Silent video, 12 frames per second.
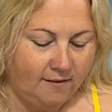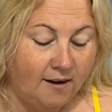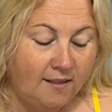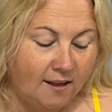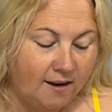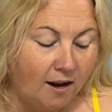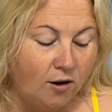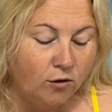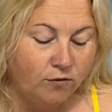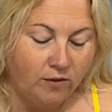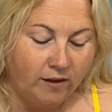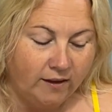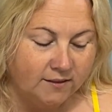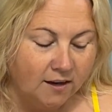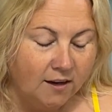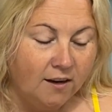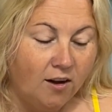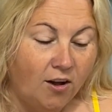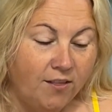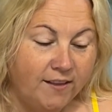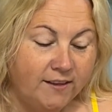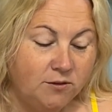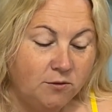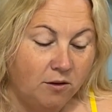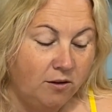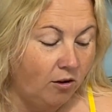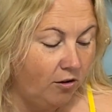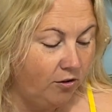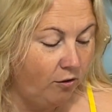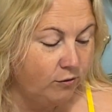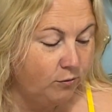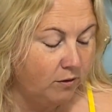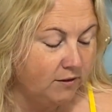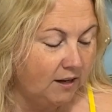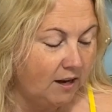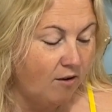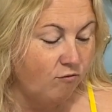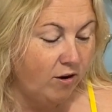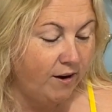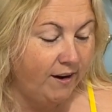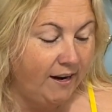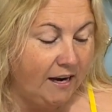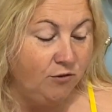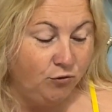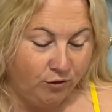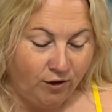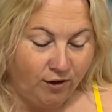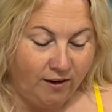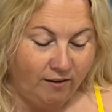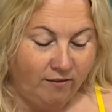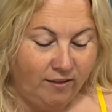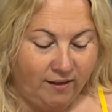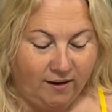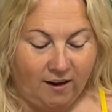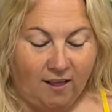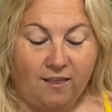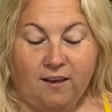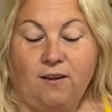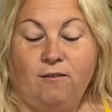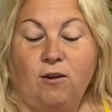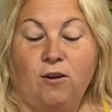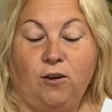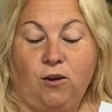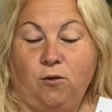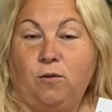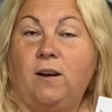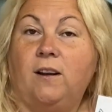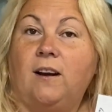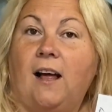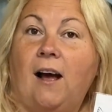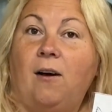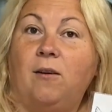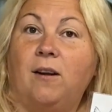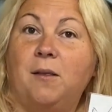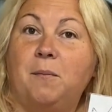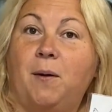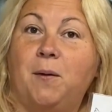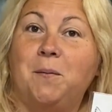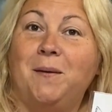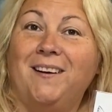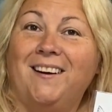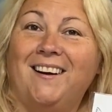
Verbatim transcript: And then I love this. On this, those ones are like really intricate and everything. And then you've got a cute little owl at the bottom